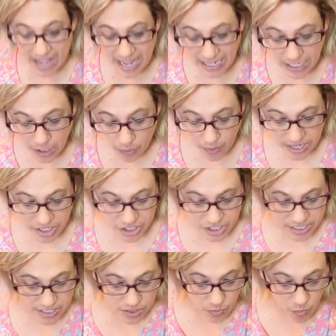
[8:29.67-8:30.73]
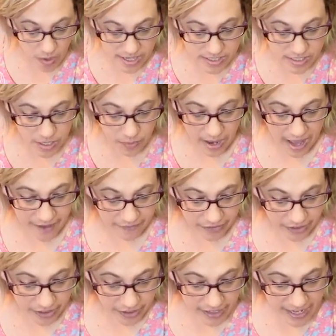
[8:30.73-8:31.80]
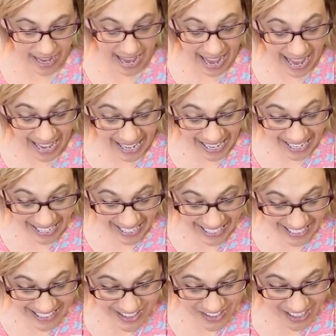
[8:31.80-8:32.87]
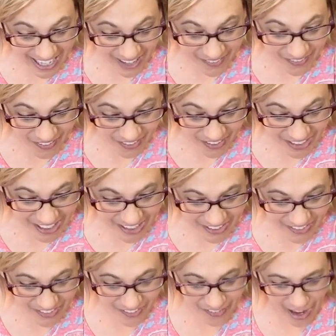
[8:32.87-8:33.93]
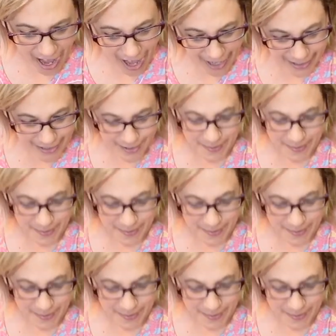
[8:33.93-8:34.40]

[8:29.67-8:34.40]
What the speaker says: any questions whatsoever, hey, Andrea, how are you?